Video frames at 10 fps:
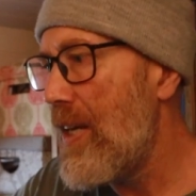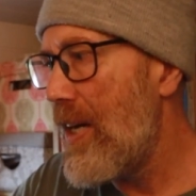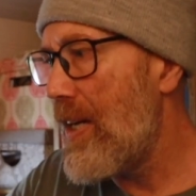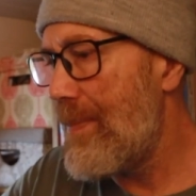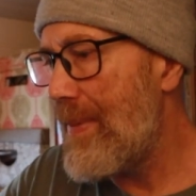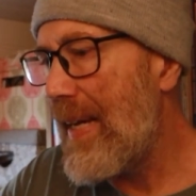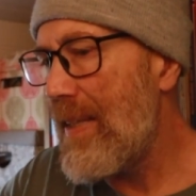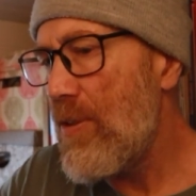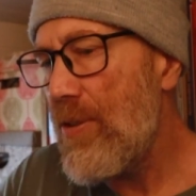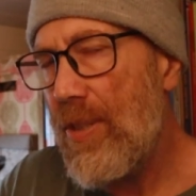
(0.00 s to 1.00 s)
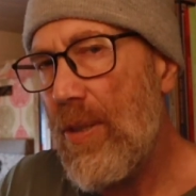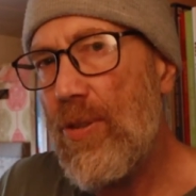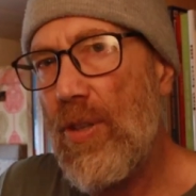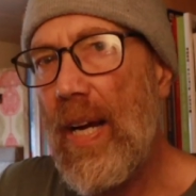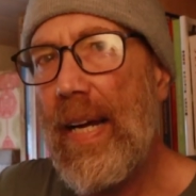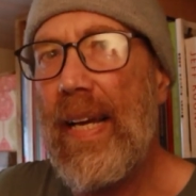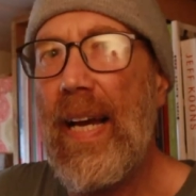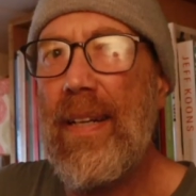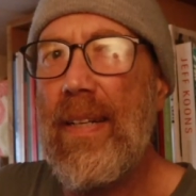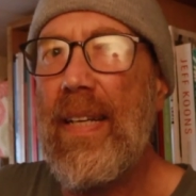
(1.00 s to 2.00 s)
I'll also try
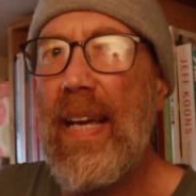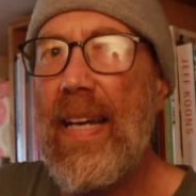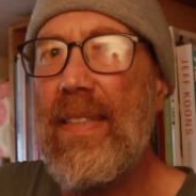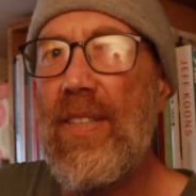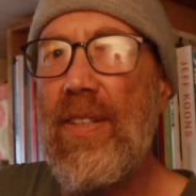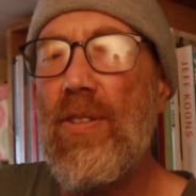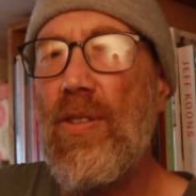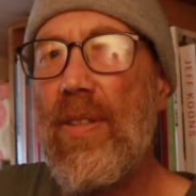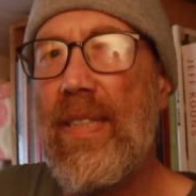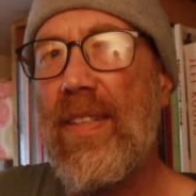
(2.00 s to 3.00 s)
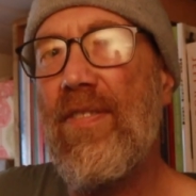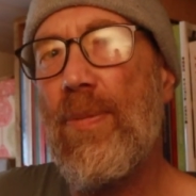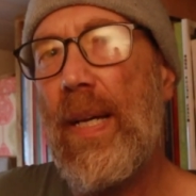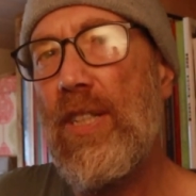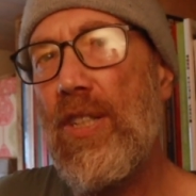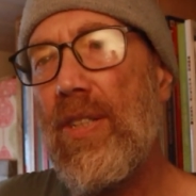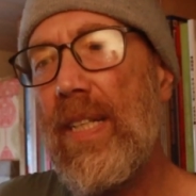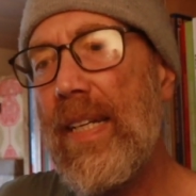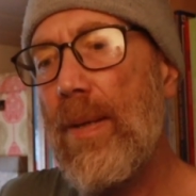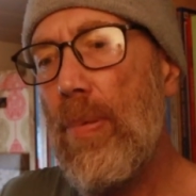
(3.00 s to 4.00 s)
and get all this information
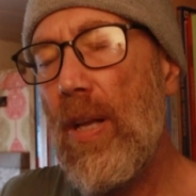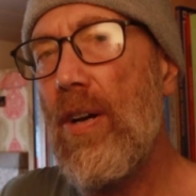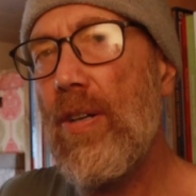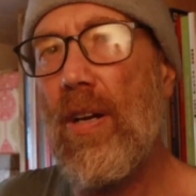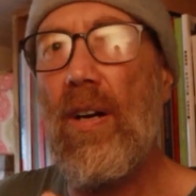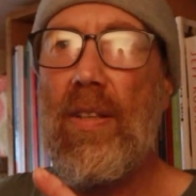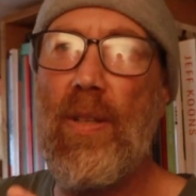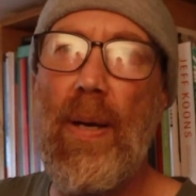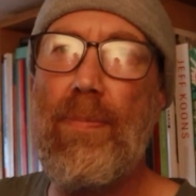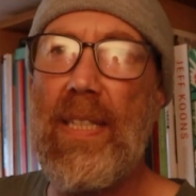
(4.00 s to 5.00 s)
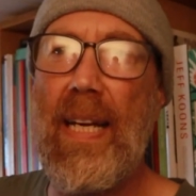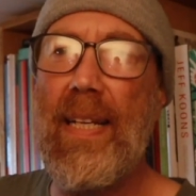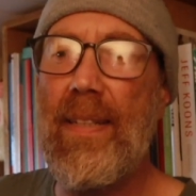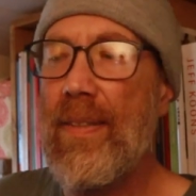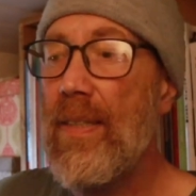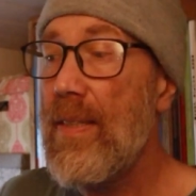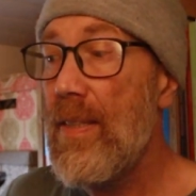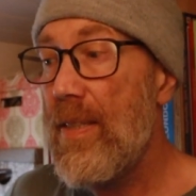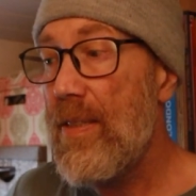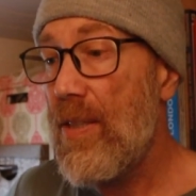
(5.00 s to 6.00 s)
in a blog on the website.
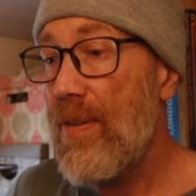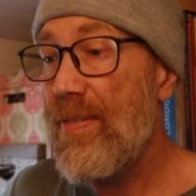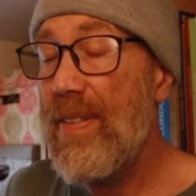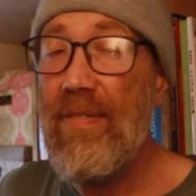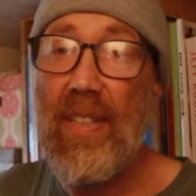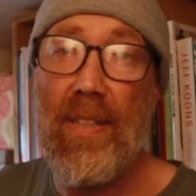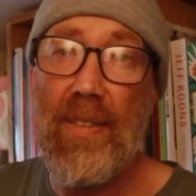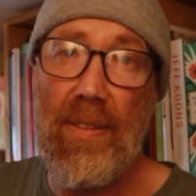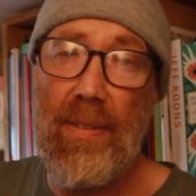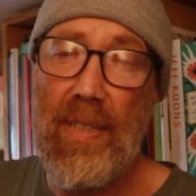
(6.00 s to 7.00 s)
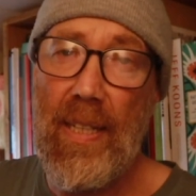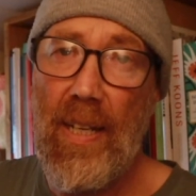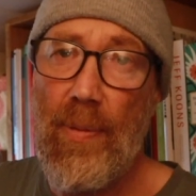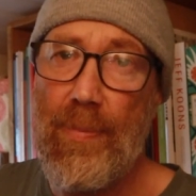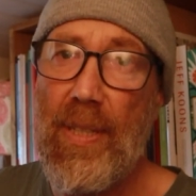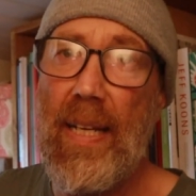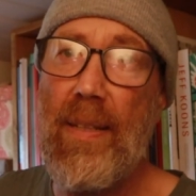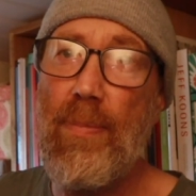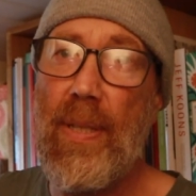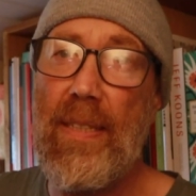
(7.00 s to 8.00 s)
So if you've never seen our
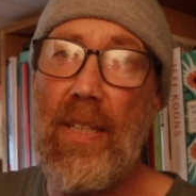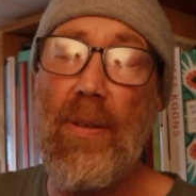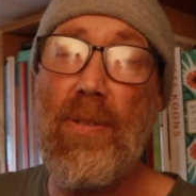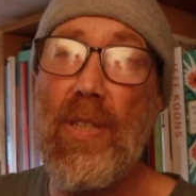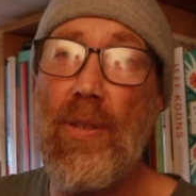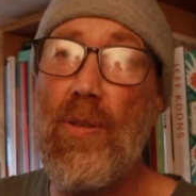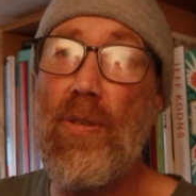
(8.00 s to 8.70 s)
website, please go to